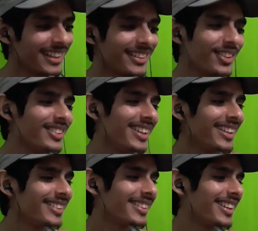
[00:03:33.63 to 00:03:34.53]
Dude,
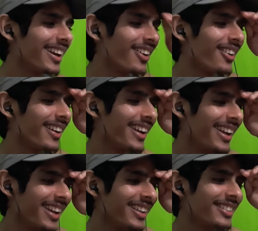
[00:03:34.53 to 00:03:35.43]
this girl
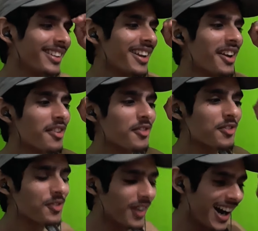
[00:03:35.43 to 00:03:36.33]
is
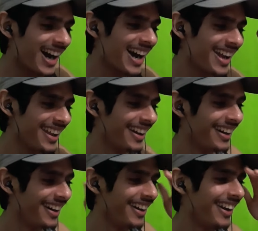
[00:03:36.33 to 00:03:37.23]

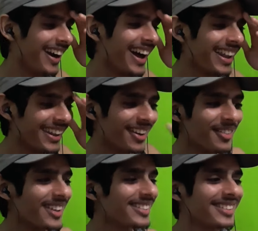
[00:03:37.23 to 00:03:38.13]
fire. I love
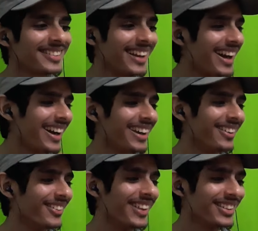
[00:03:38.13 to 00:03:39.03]
her
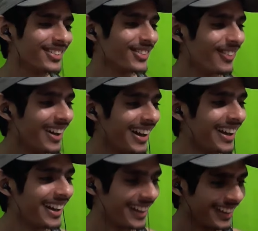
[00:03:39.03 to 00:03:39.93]
style, the
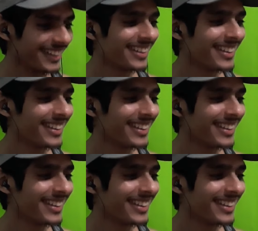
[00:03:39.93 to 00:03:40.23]
swag.